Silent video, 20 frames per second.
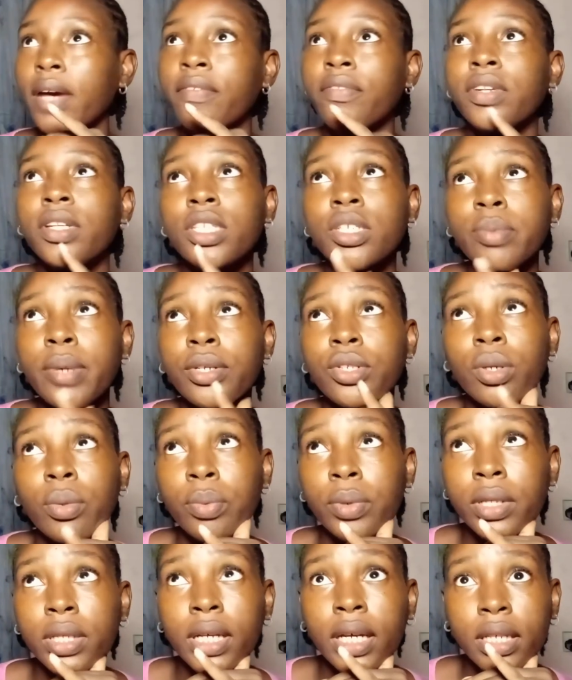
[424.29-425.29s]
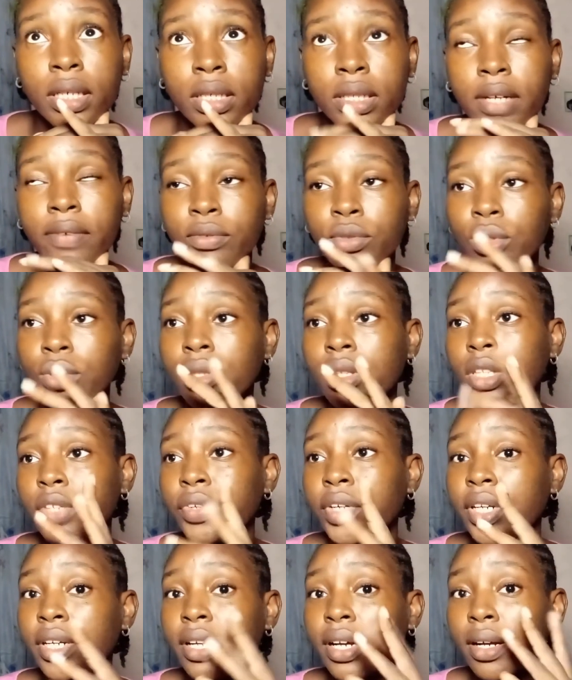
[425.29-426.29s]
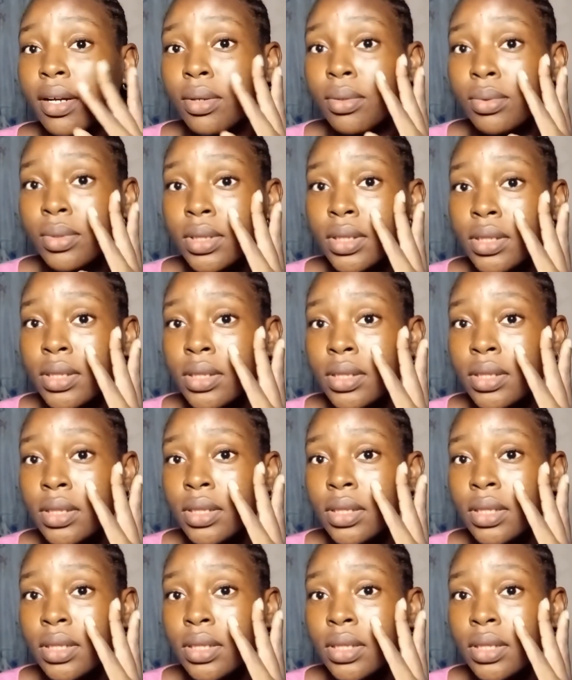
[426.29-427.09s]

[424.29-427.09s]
I finished my top waist lining. I've done three gowns,